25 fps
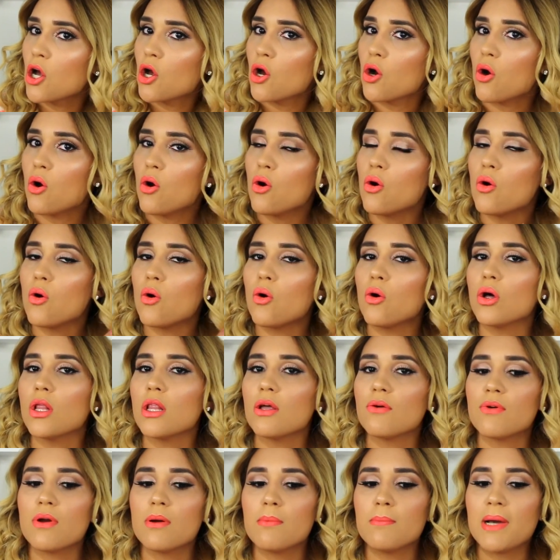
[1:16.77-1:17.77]
go
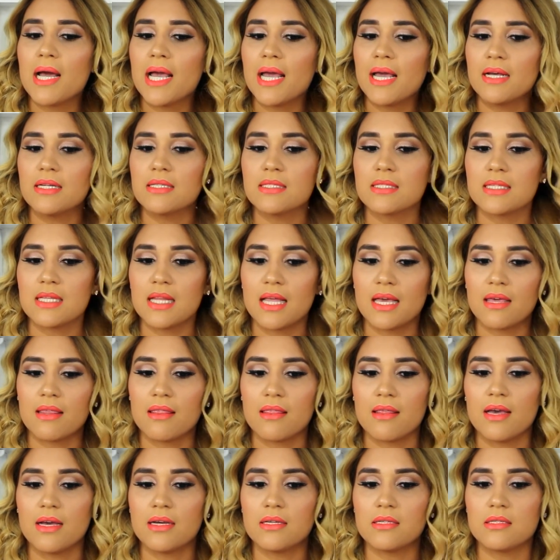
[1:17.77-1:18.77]
all around my ends
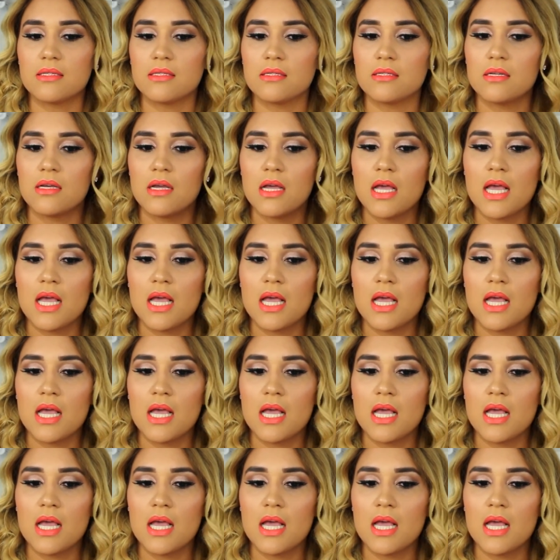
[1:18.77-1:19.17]
like this.